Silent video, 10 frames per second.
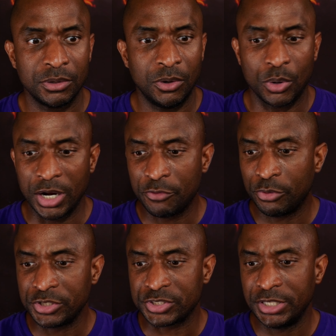or everyone
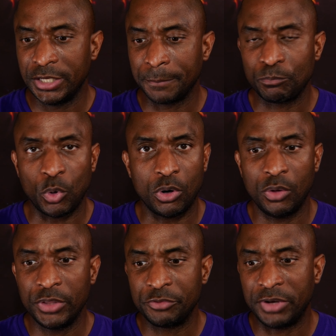is saying, or all
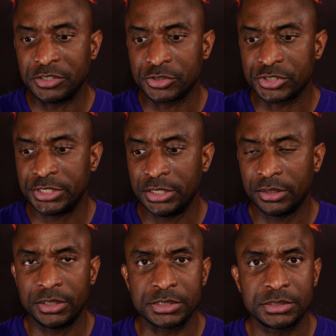the advisors are saying
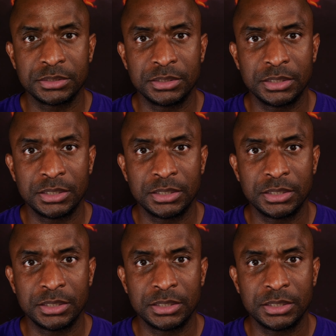this.